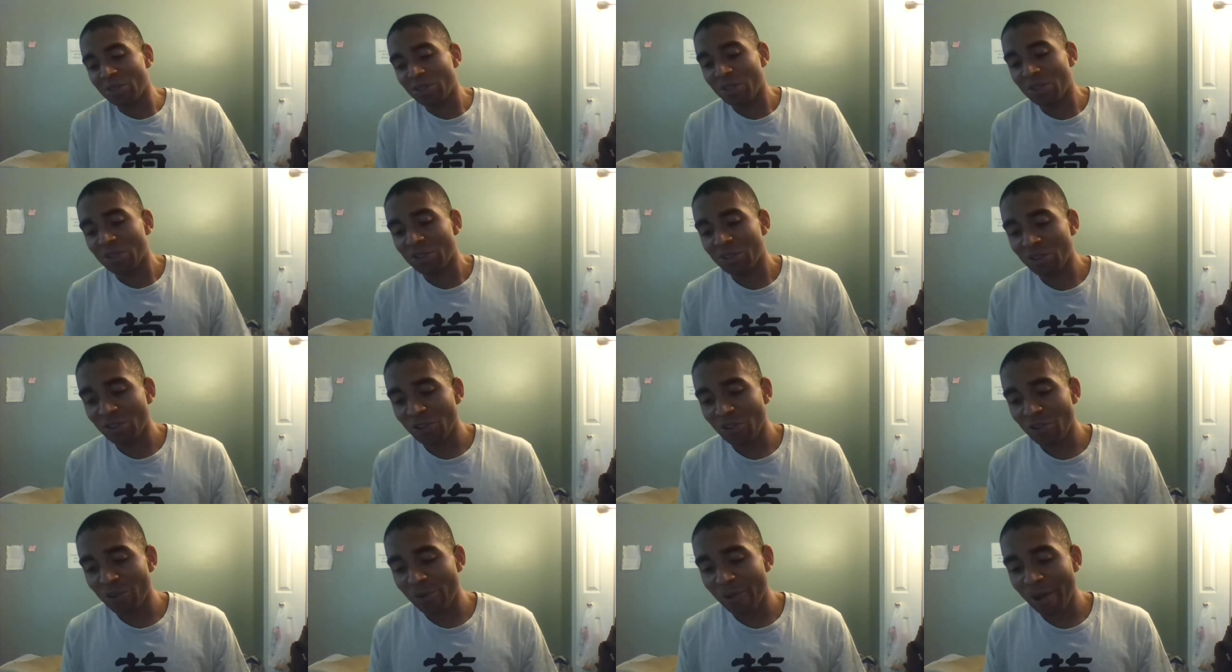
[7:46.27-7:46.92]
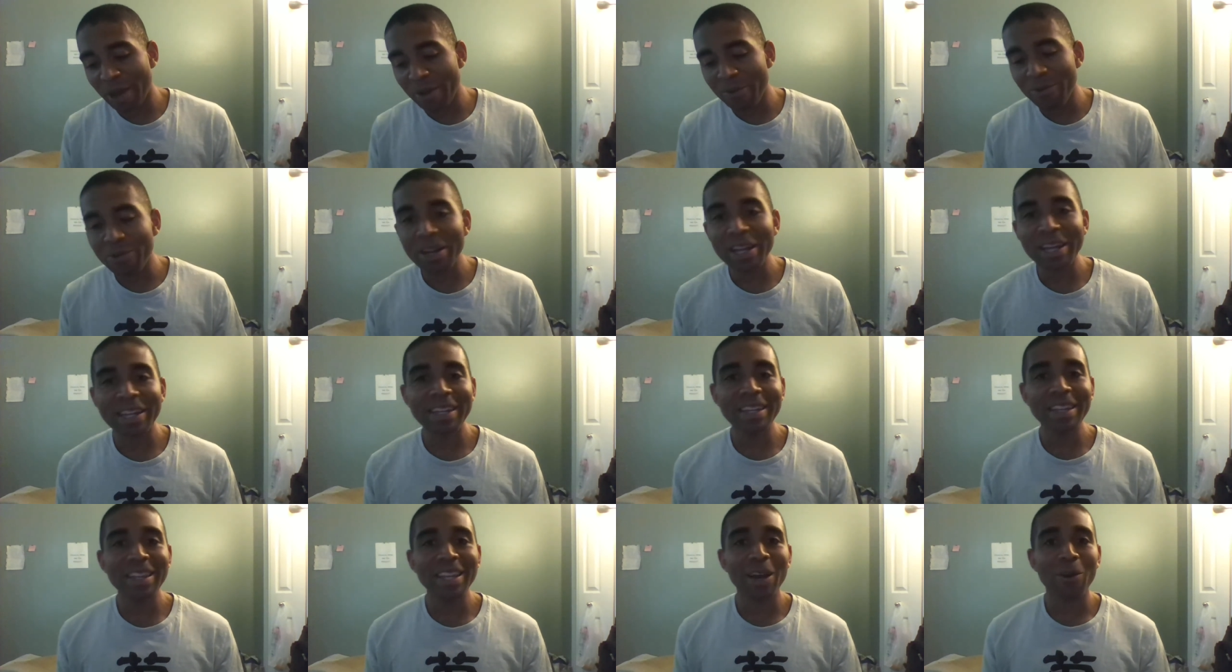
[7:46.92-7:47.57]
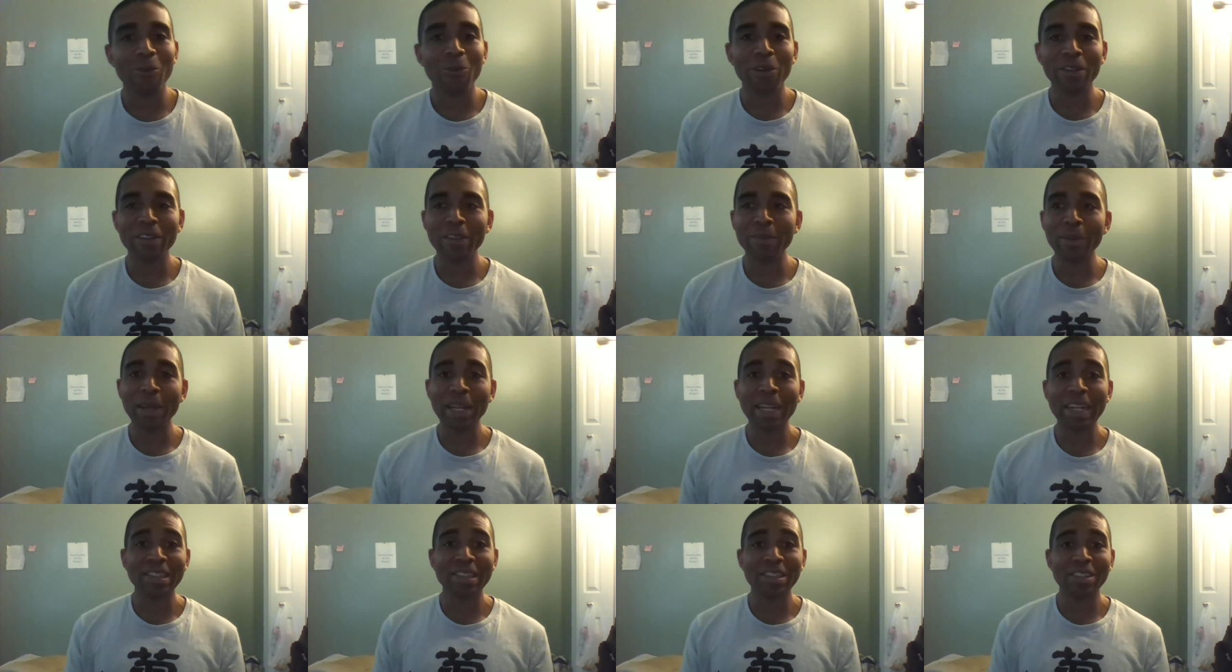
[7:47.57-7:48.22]
So, and when I did that, once I
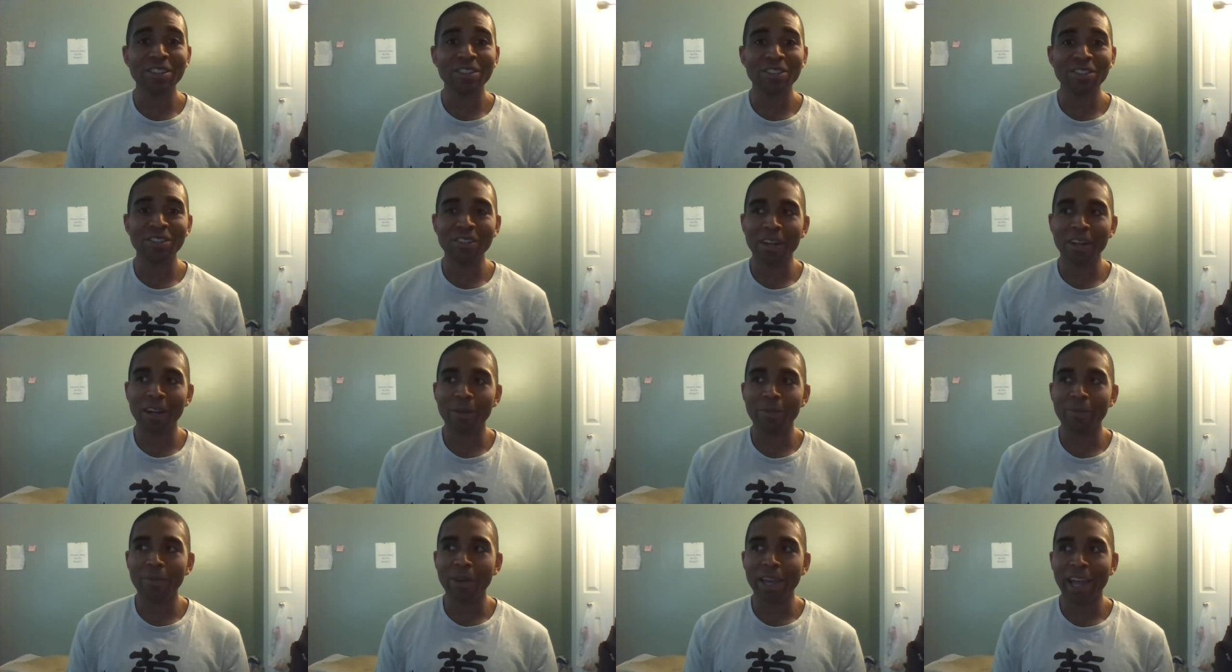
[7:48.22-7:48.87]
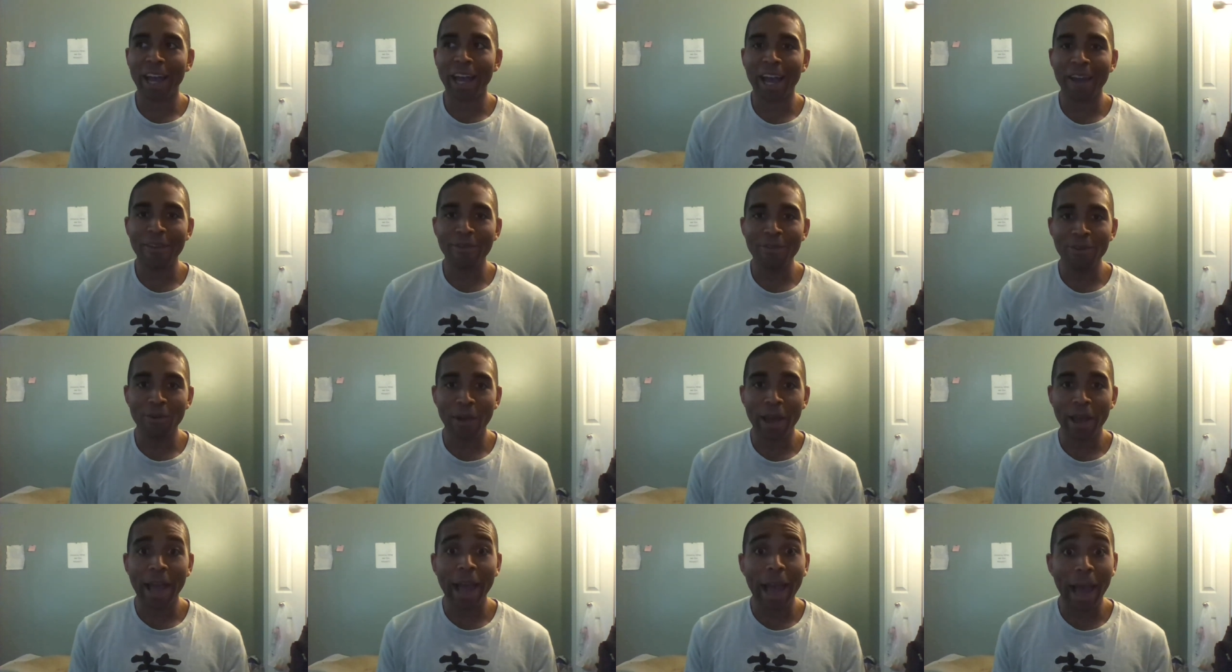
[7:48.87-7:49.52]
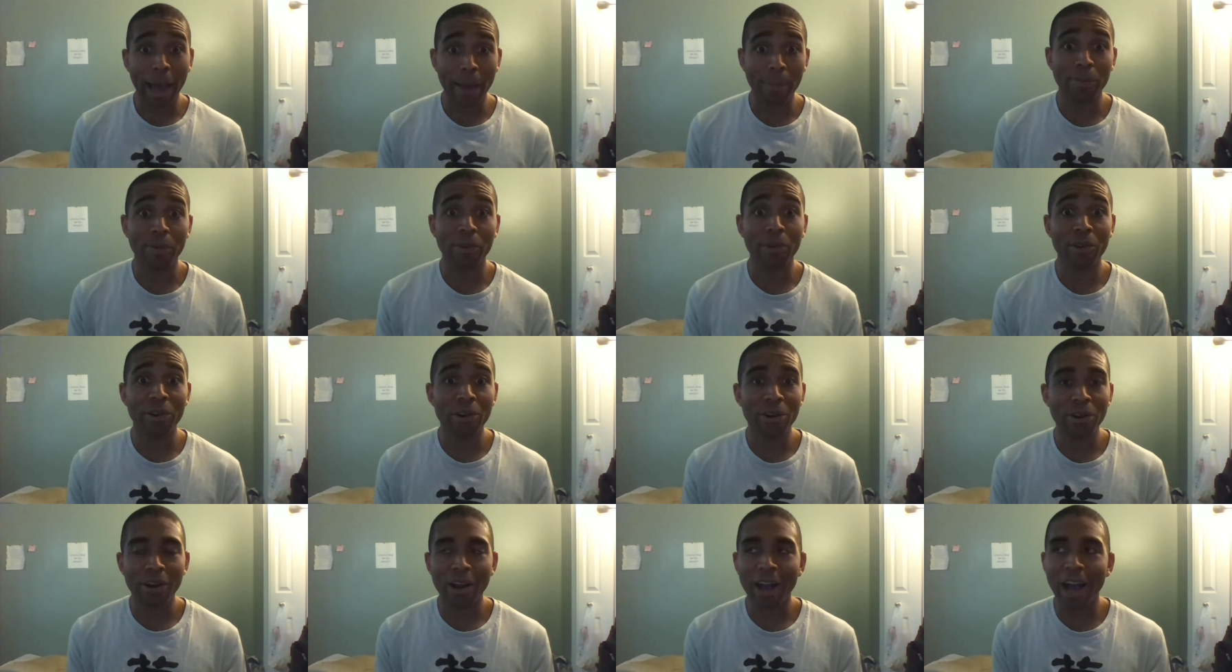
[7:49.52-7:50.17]
made a decision, I'm like, I feel
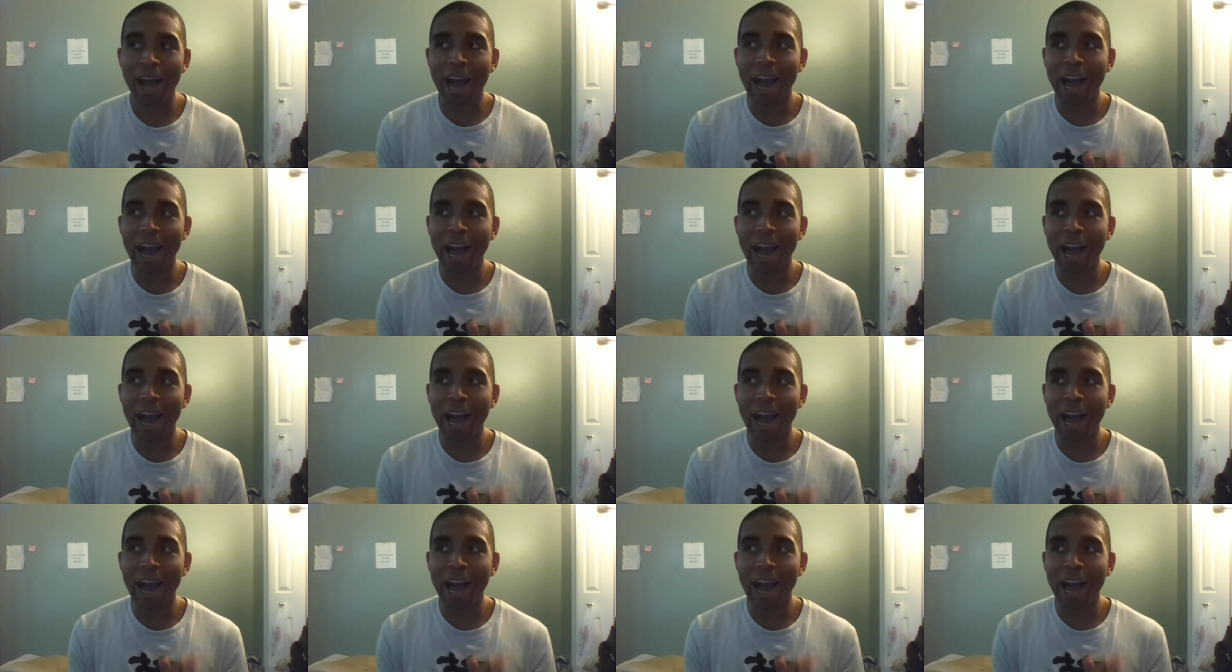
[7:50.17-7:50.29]
happier.